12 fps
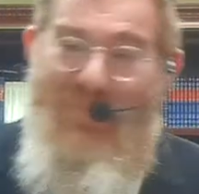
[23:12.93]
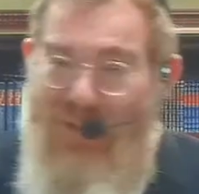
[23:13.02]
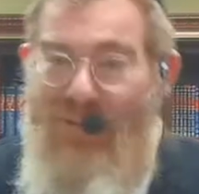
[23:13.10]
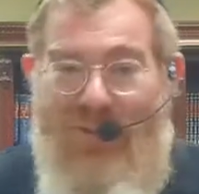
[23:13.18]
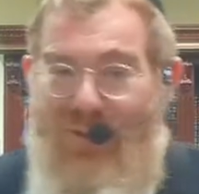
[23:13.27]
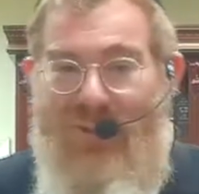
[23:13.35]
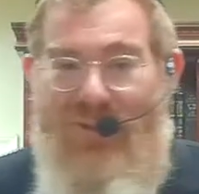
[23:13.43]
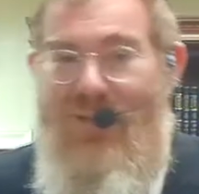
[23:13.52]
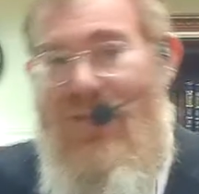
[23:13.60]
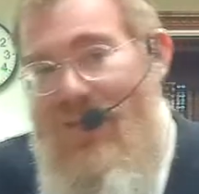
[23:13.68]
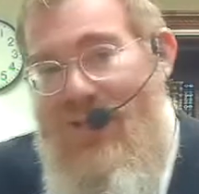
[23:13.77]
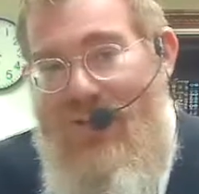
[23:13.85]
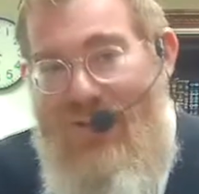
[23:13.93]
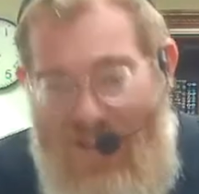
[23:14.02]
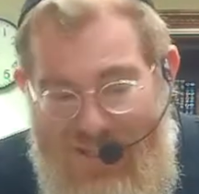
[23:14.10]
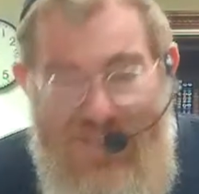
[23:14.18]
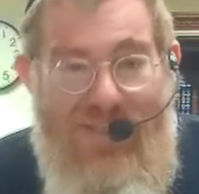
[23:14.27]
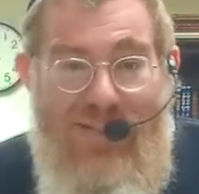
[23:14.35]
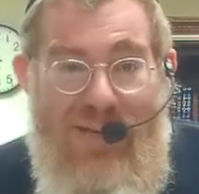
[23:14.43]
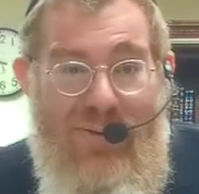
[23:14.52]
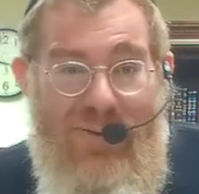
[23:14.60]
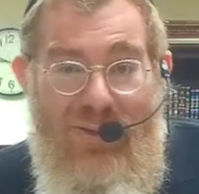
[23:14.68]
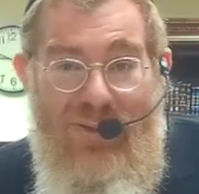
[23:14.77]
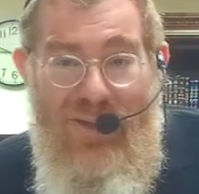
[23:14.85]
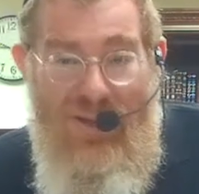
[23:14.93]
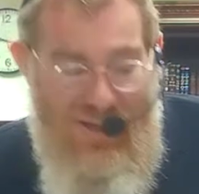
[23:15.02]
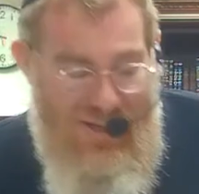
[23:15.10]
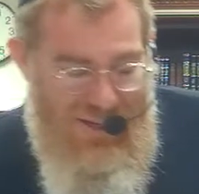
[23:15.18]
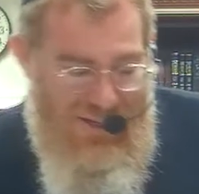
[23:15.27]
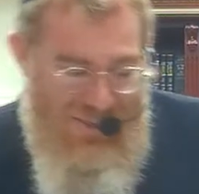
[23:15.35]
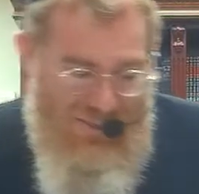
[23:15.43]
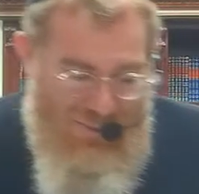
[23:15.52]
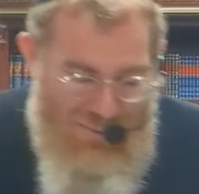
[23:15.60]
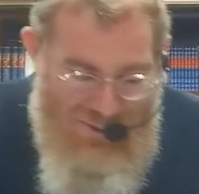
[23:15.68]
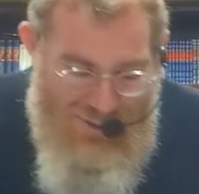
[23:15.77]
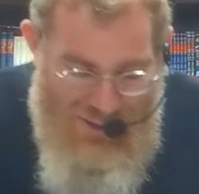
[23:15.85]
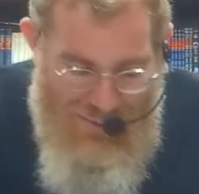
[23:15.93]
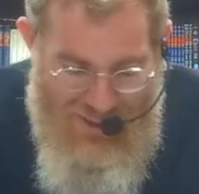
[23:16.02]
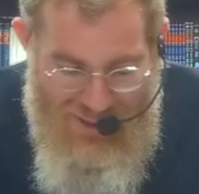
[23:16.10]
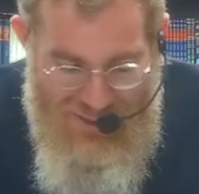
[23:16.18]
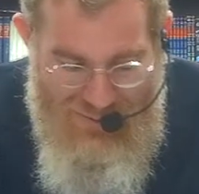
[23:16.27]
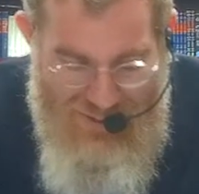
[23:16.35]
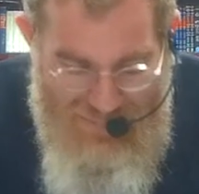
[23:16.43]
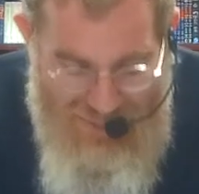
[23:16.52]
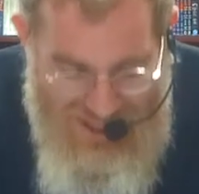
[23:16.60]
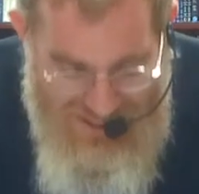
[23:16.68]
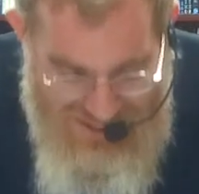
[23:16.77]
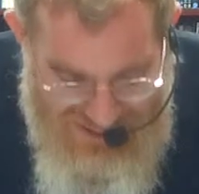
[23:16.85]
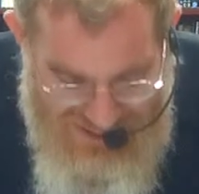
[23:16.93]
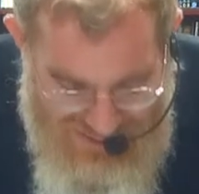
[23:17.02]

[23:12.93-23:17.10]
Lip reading: miracles unless they're necessary. You know, with Noach, the Ramban says